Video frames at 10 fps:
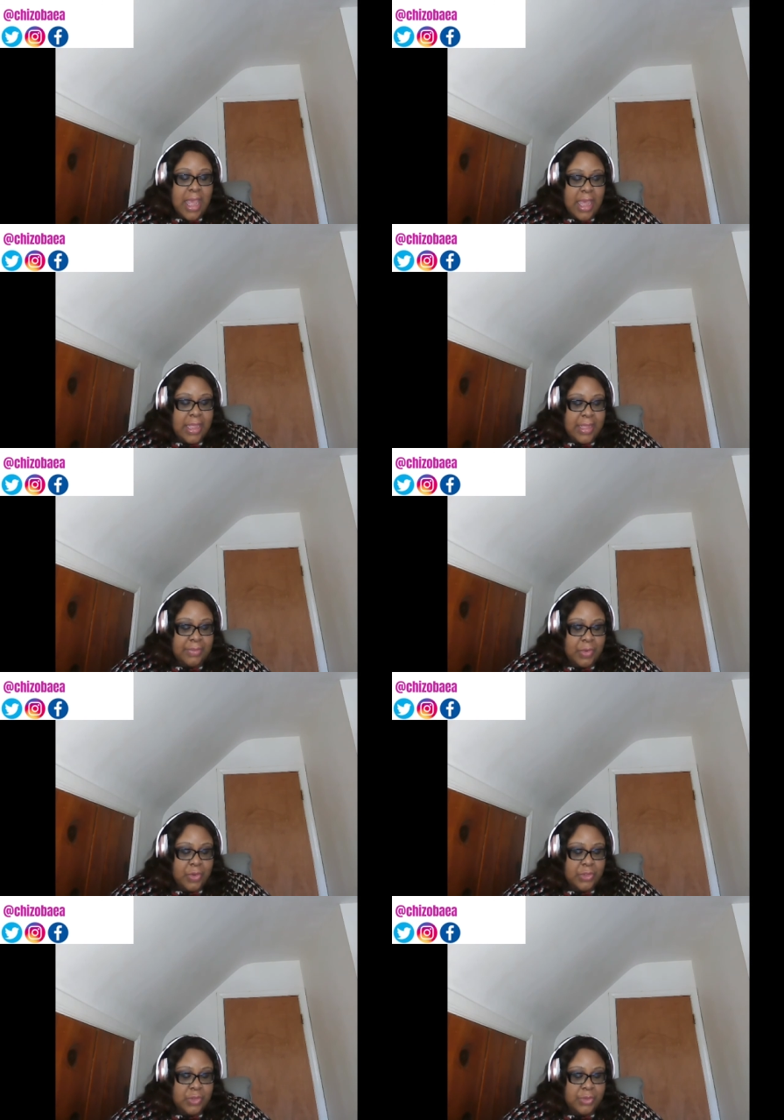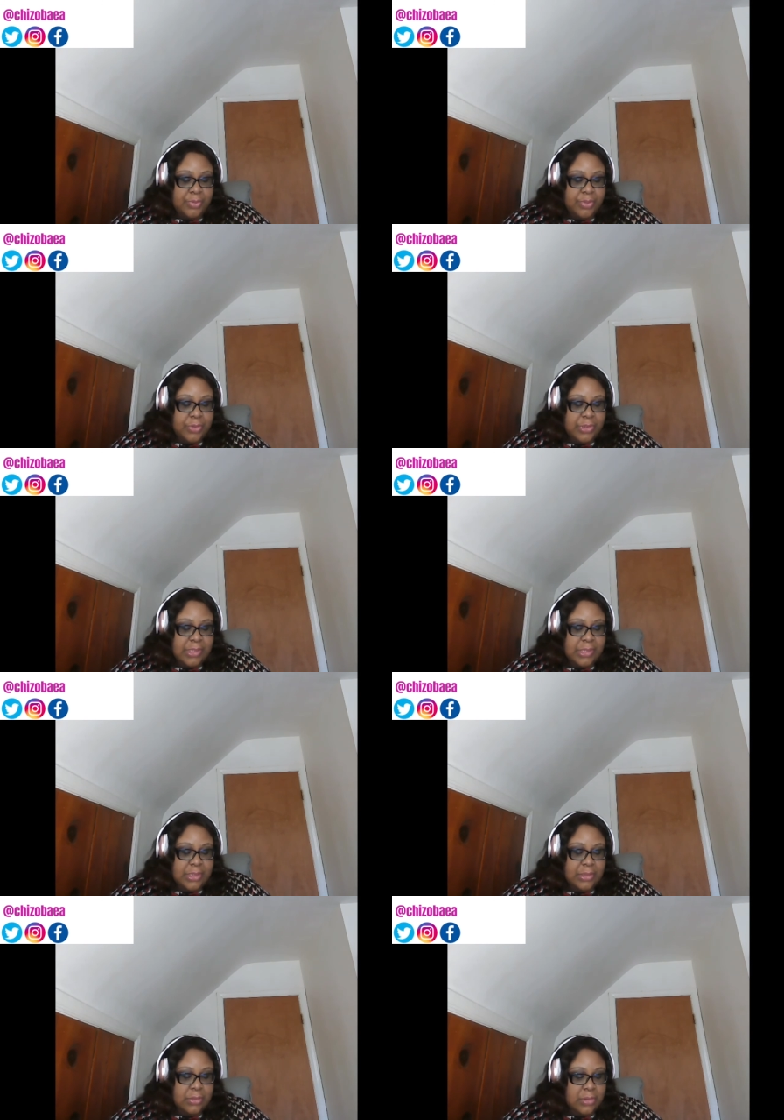I am going to be
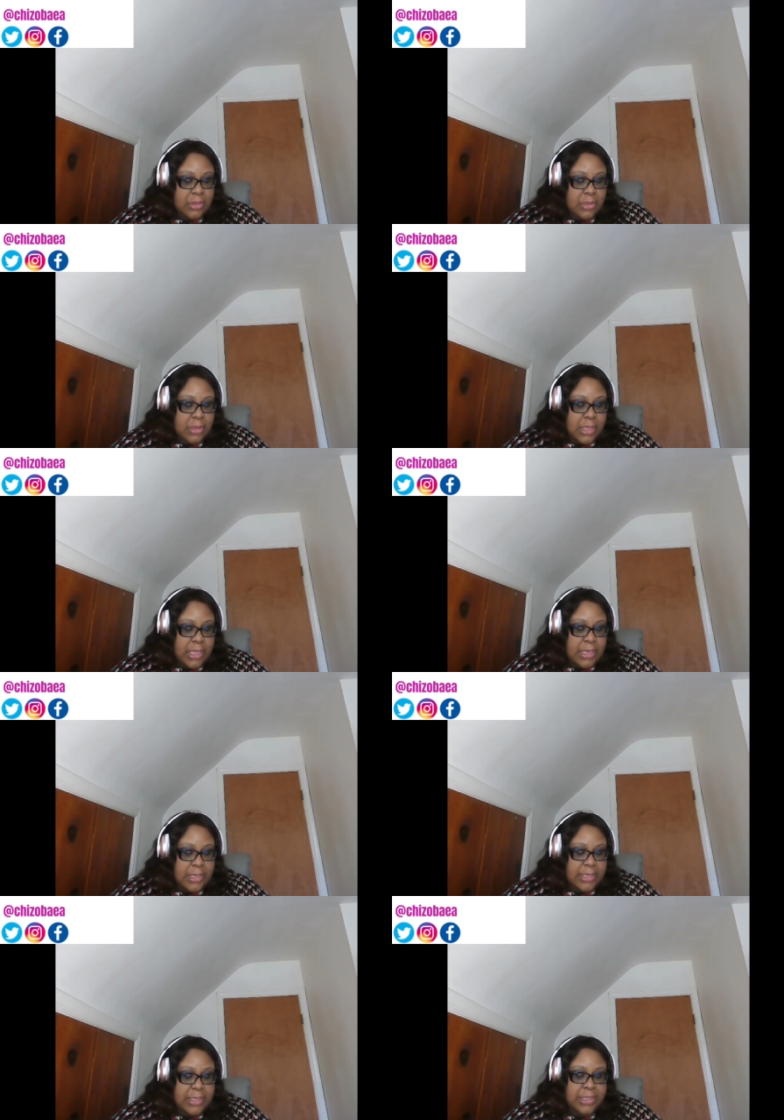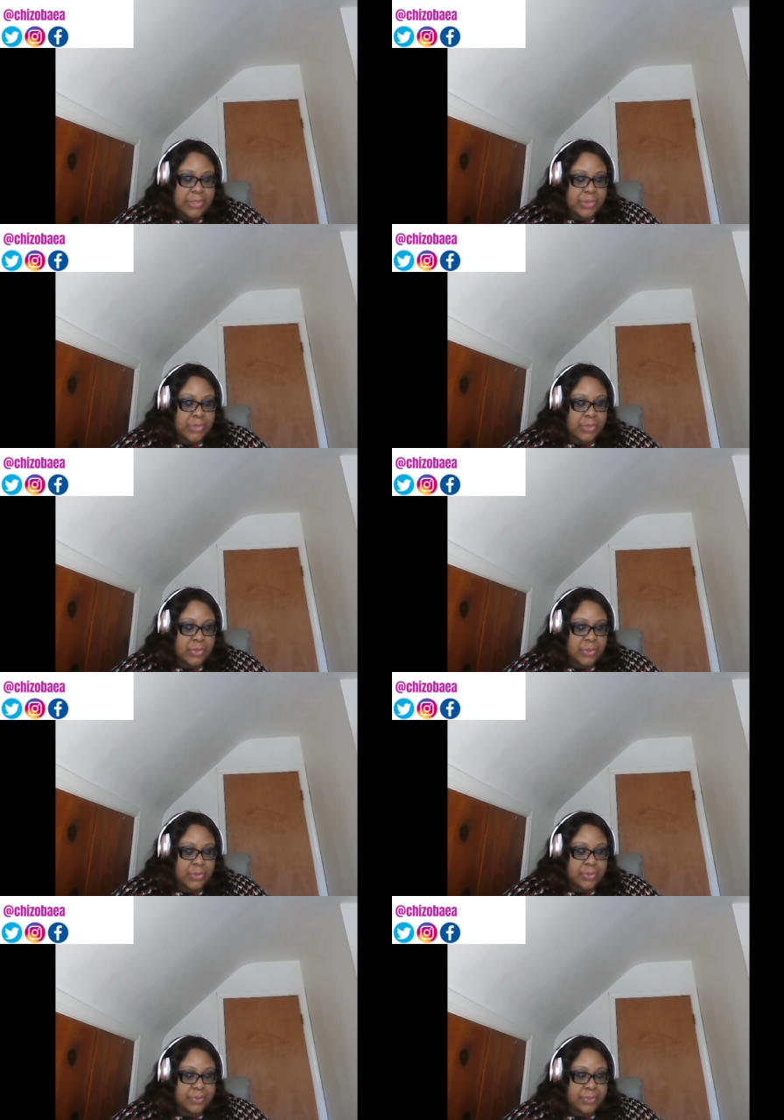posting a link
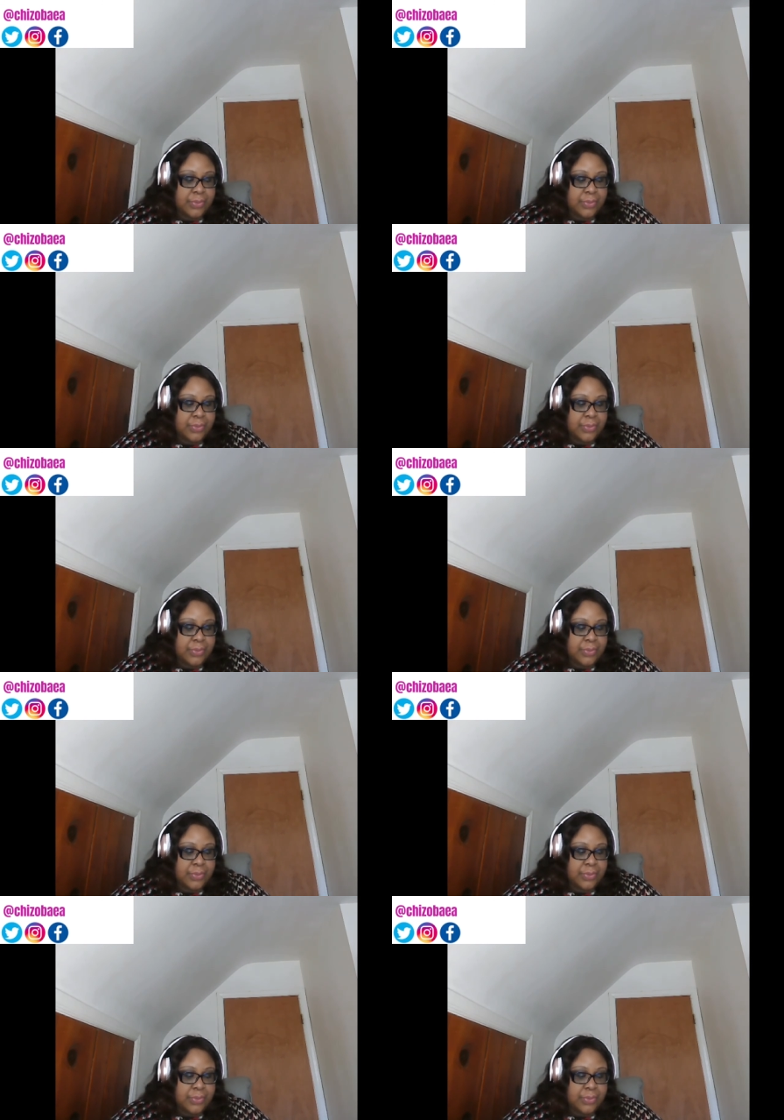to